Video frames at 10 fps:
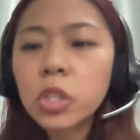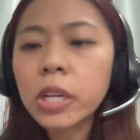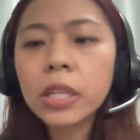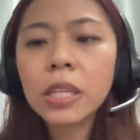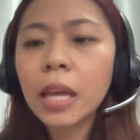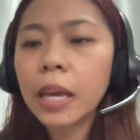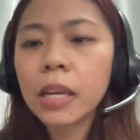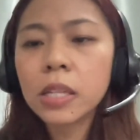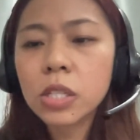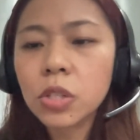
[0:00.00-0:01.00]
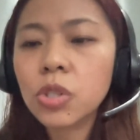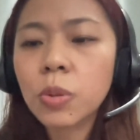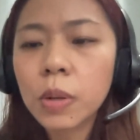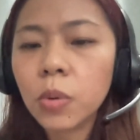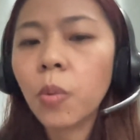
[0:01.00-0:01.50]
during the day, it's
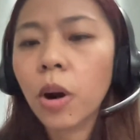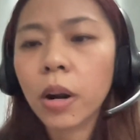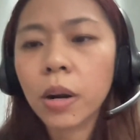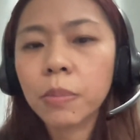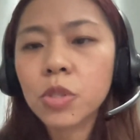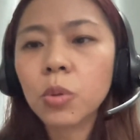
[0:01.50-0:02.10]
usually warm.